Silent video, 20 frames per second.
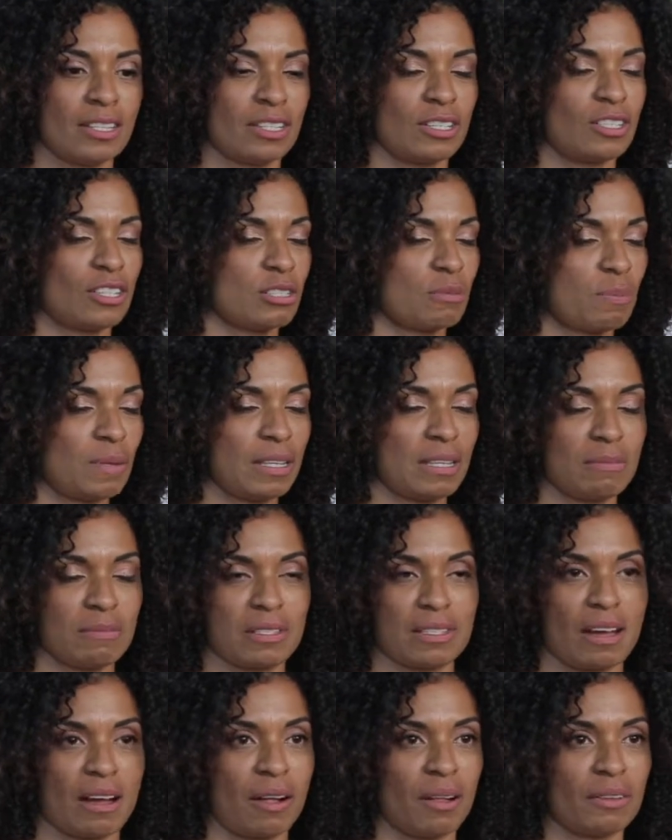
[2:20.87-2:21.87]
to just be
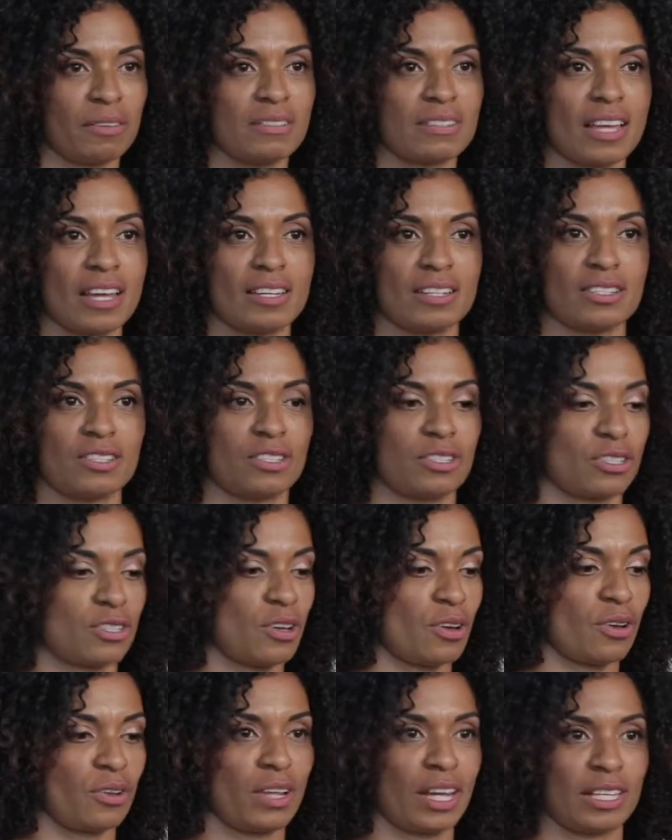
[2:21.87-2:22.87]
themselves and to just
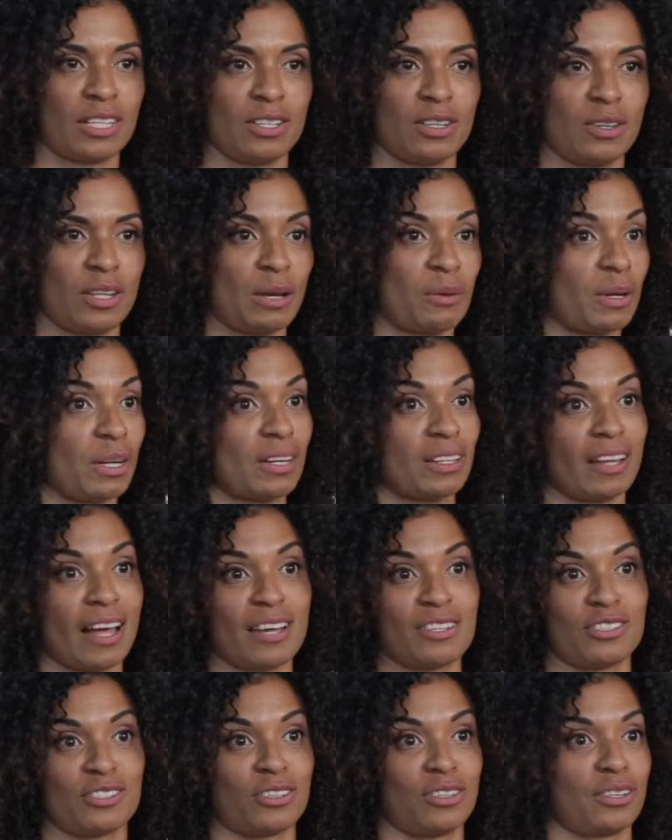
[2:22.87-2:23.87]
know, like, you know, they were here
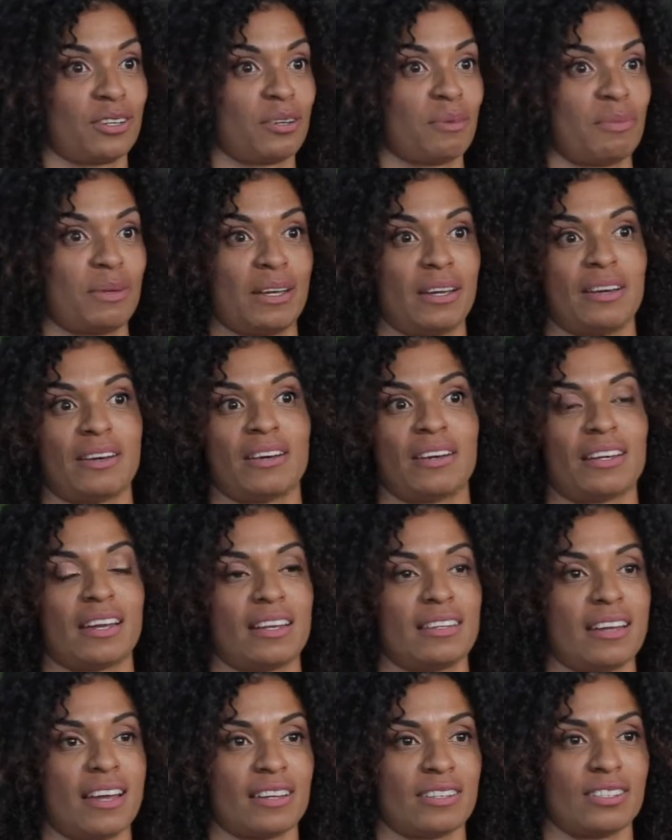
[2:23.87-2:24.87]
last year and they're going to be here
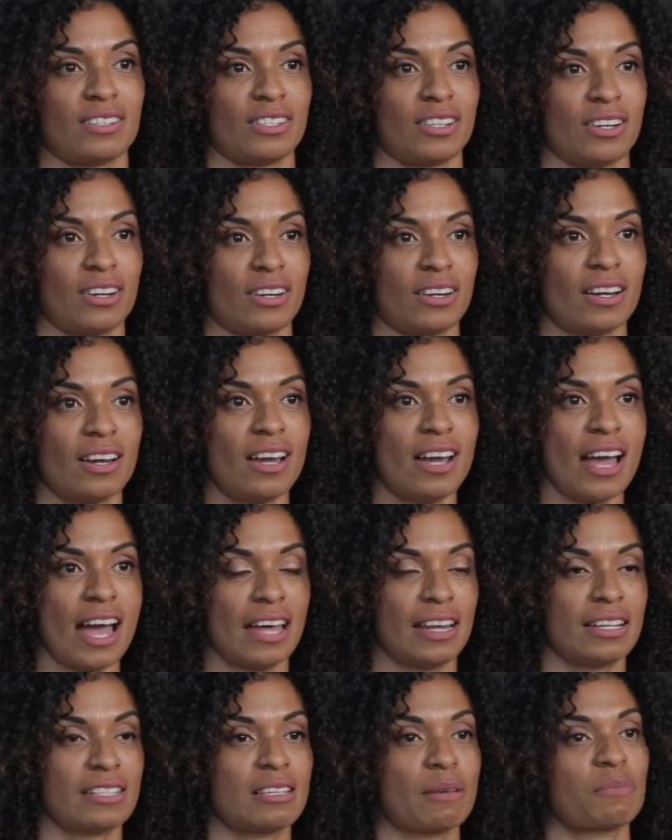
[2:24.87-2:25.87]
again next year,
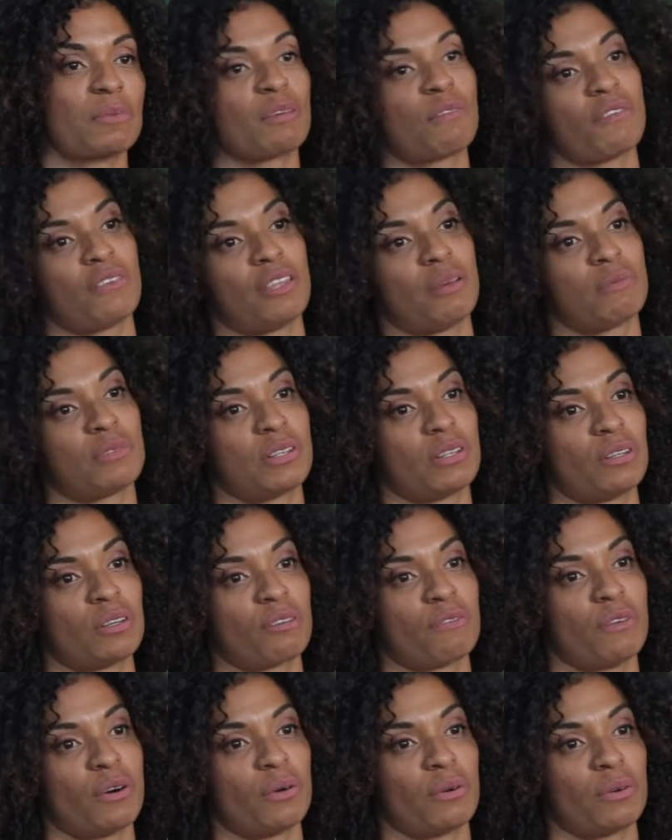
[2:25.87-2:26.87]
and it's something for them to
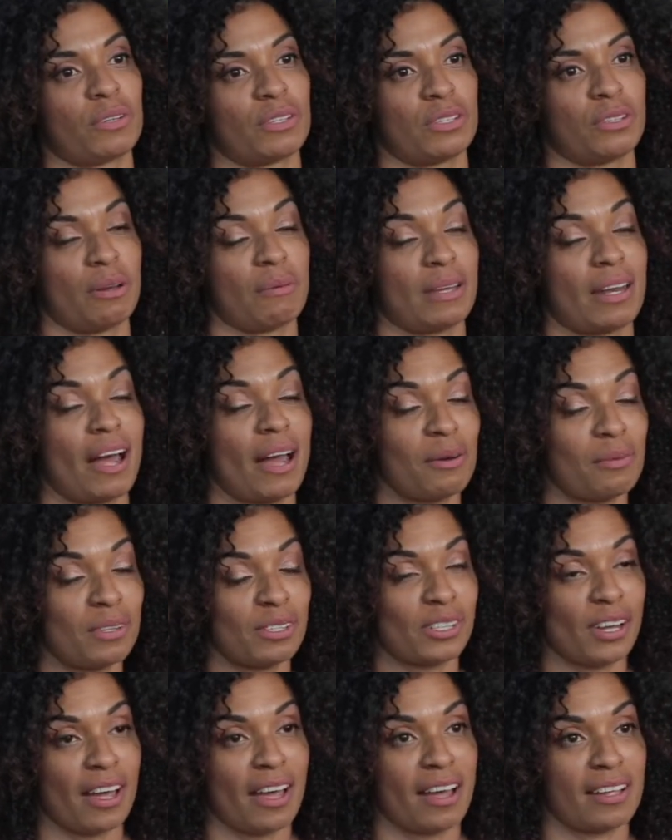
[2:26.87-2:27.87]
look forward to. I mean, I
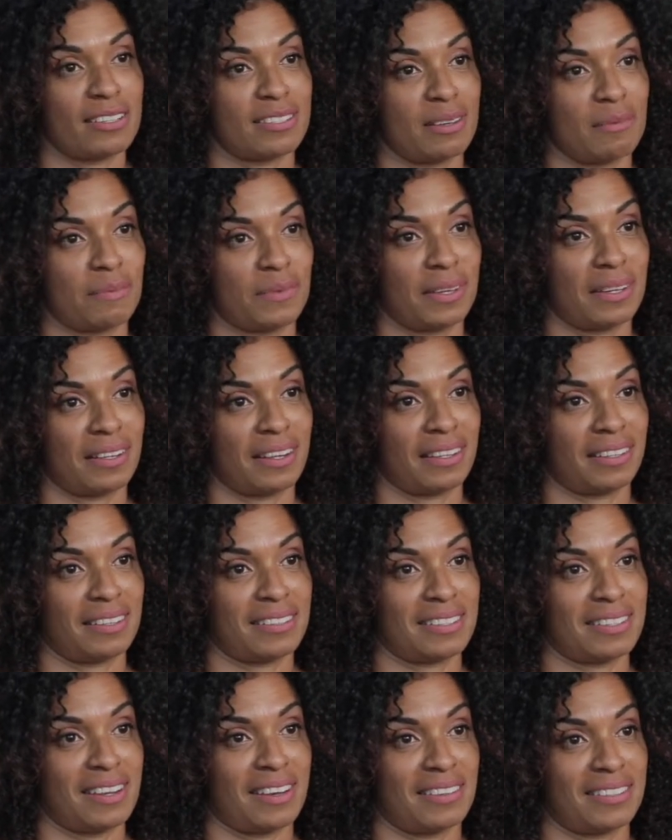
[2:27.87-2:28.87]
wish I had something like
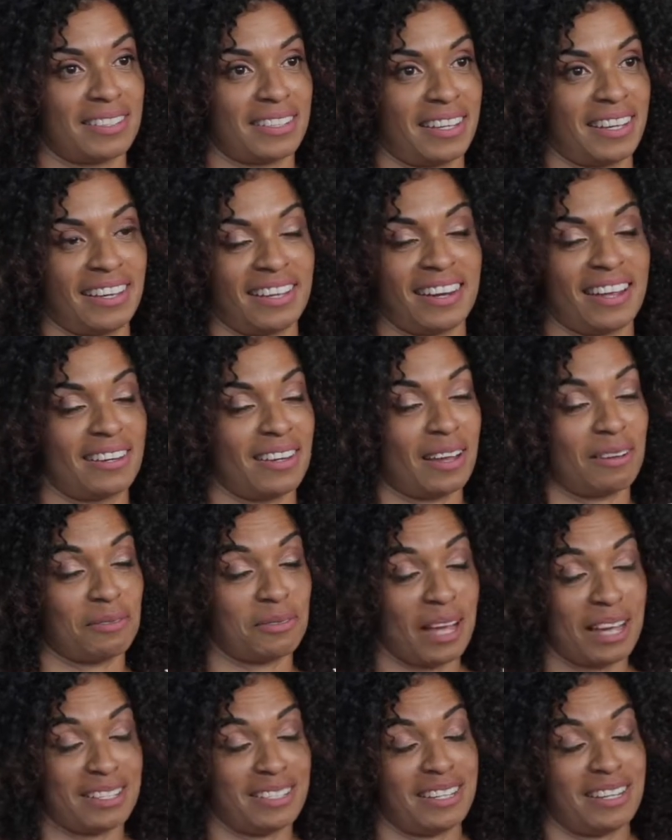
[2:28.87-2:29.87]
this when I was a kid.
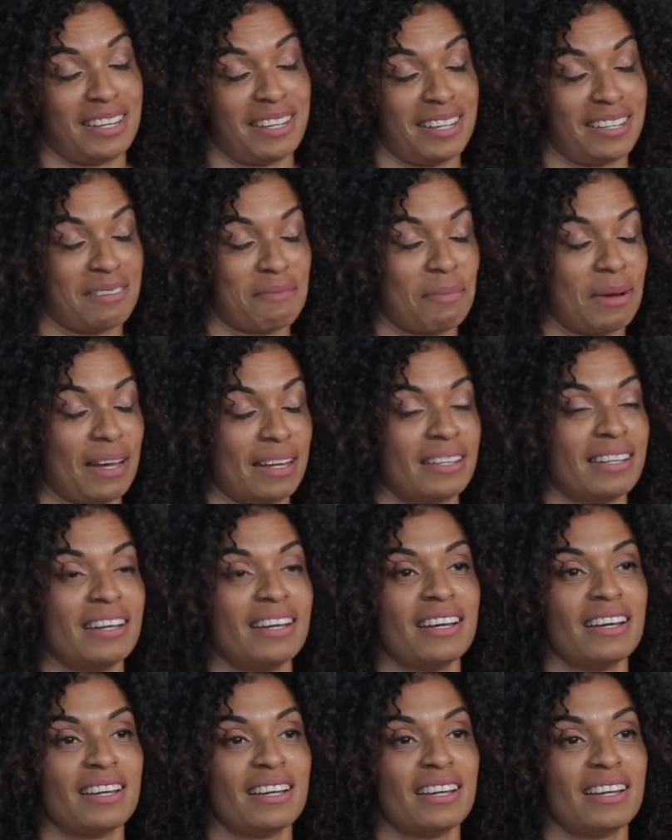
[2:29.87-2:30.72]
I didn't, but,